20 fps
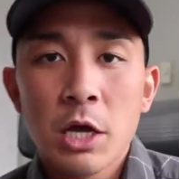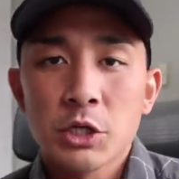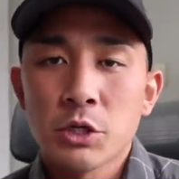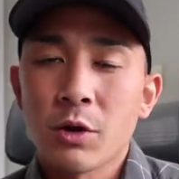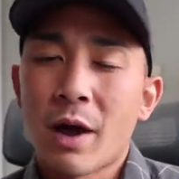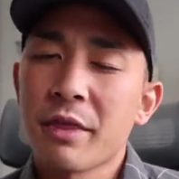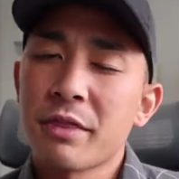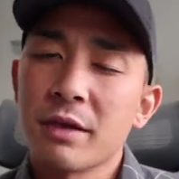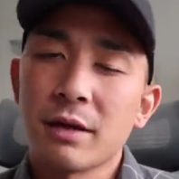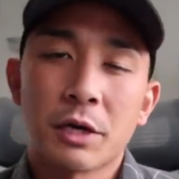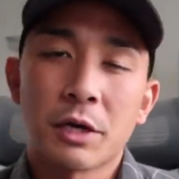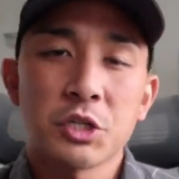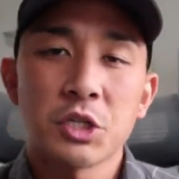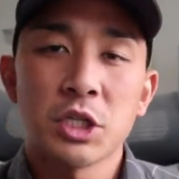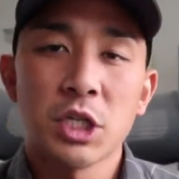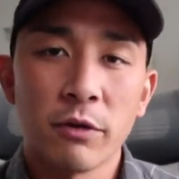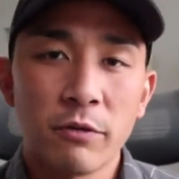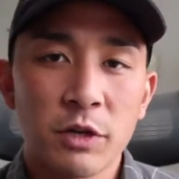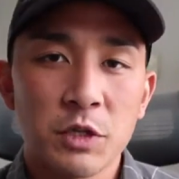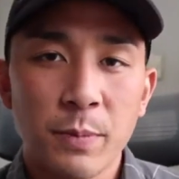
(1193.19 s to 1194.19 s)
So I think a
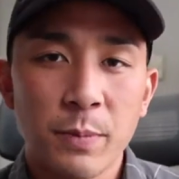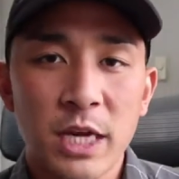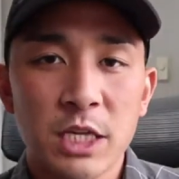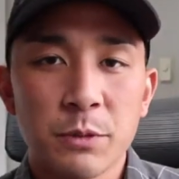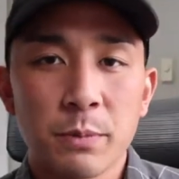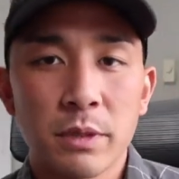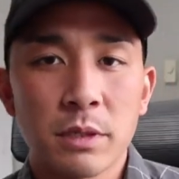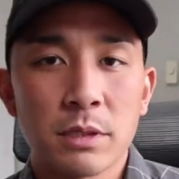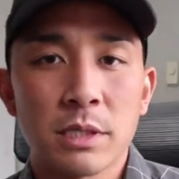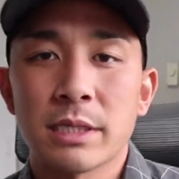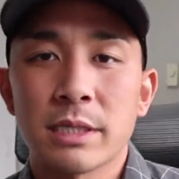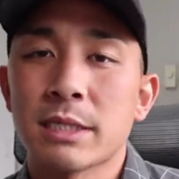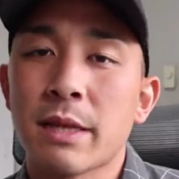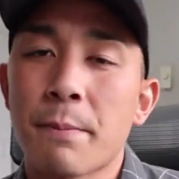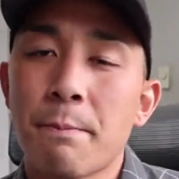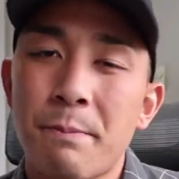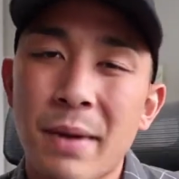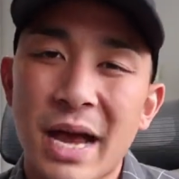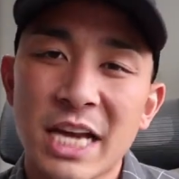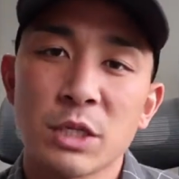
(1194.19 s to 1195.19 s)
service-based business is
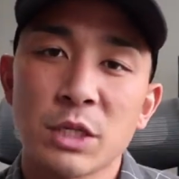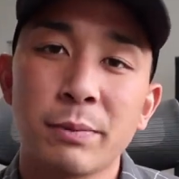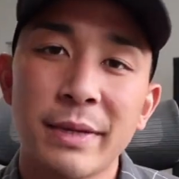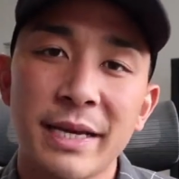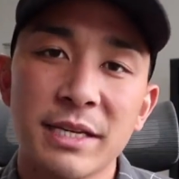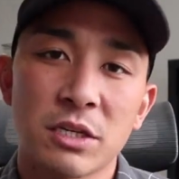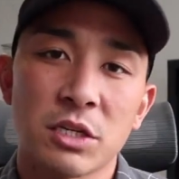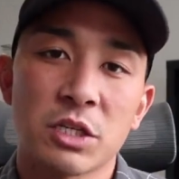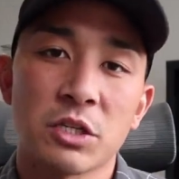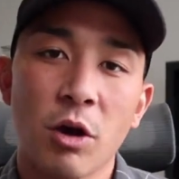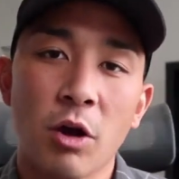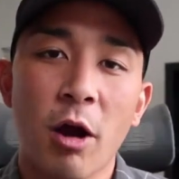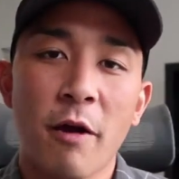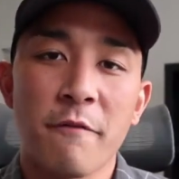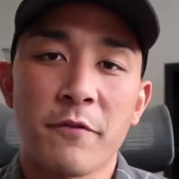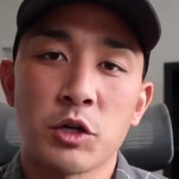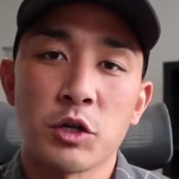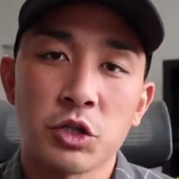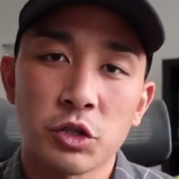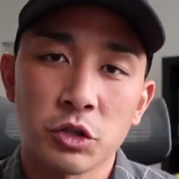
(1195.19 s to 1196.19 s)
the best place to
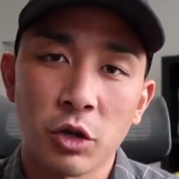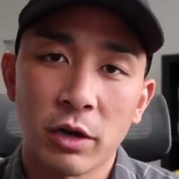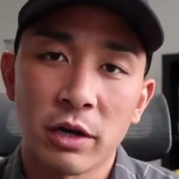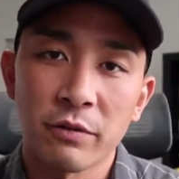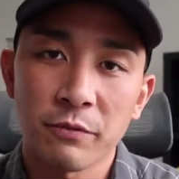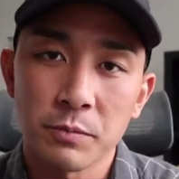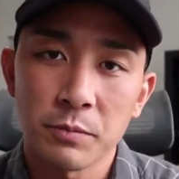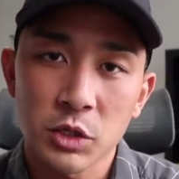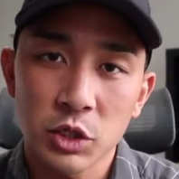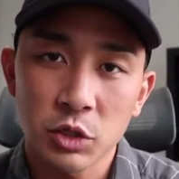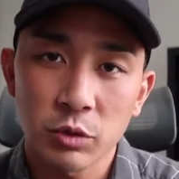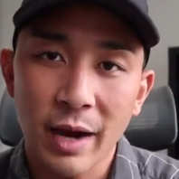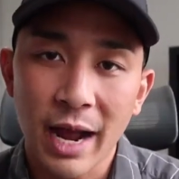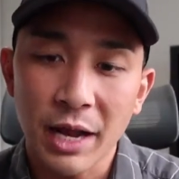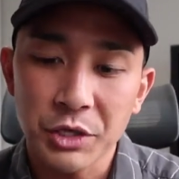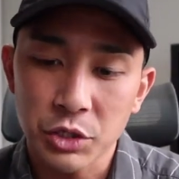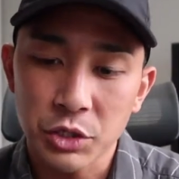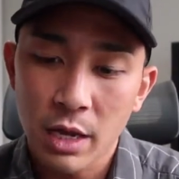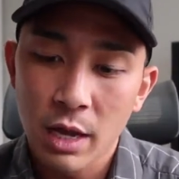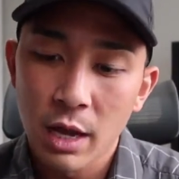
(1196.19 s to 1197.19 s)
start if you're starting from
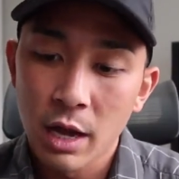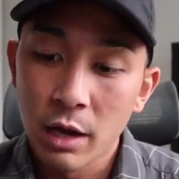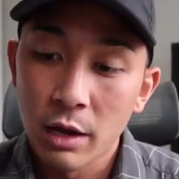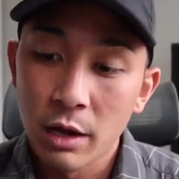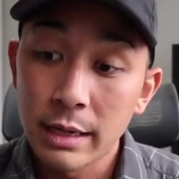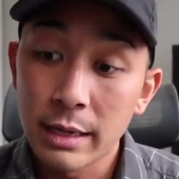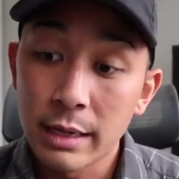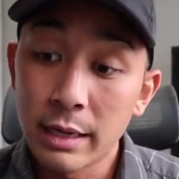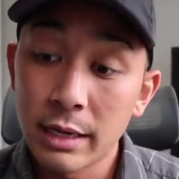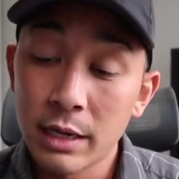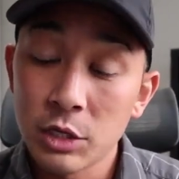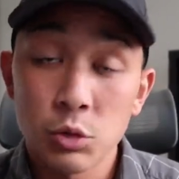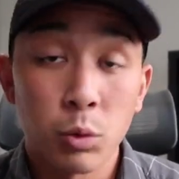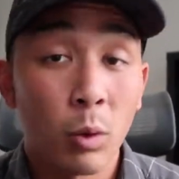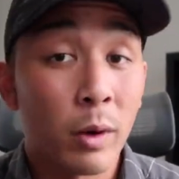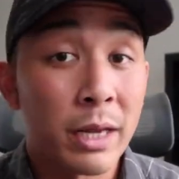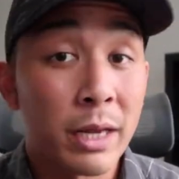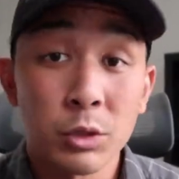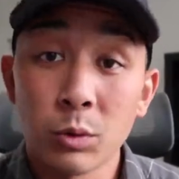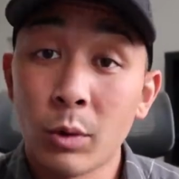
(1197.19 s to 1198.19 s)
scratch in
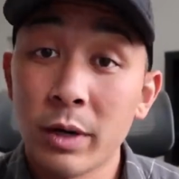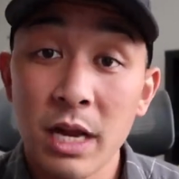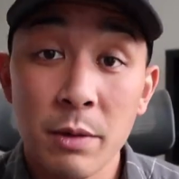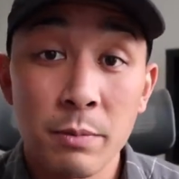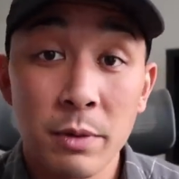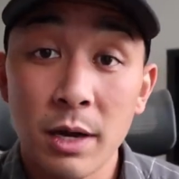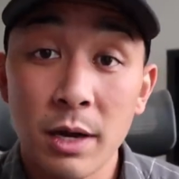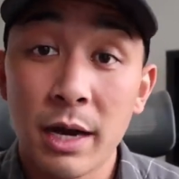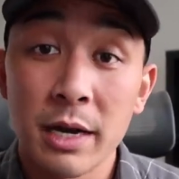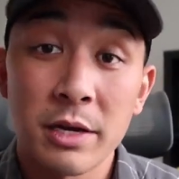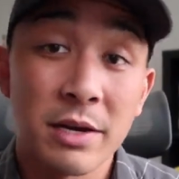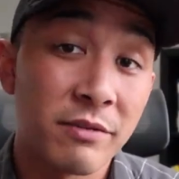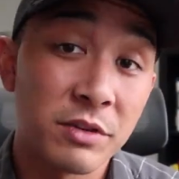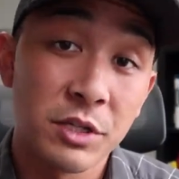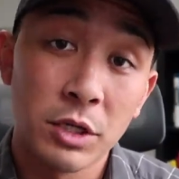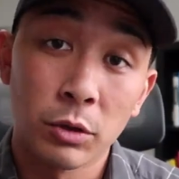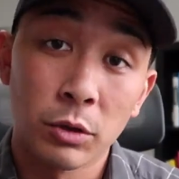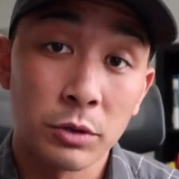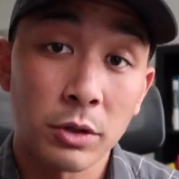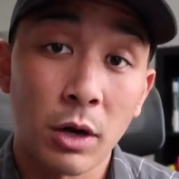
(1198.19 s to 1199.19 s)
2020 and beyond, you
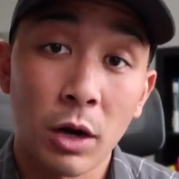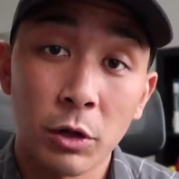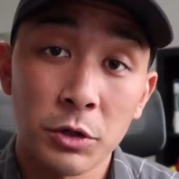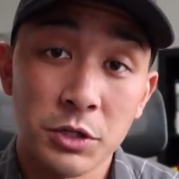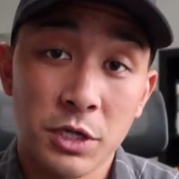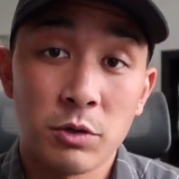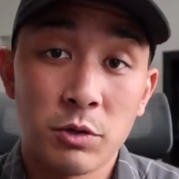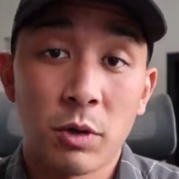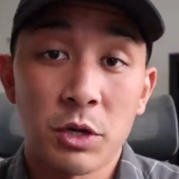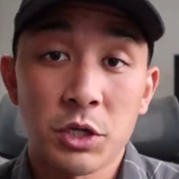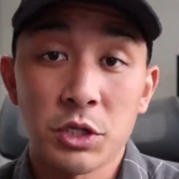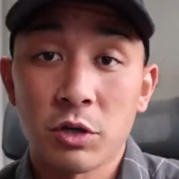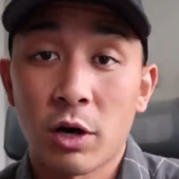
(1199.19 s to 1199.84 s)
have zero dollars and you wanna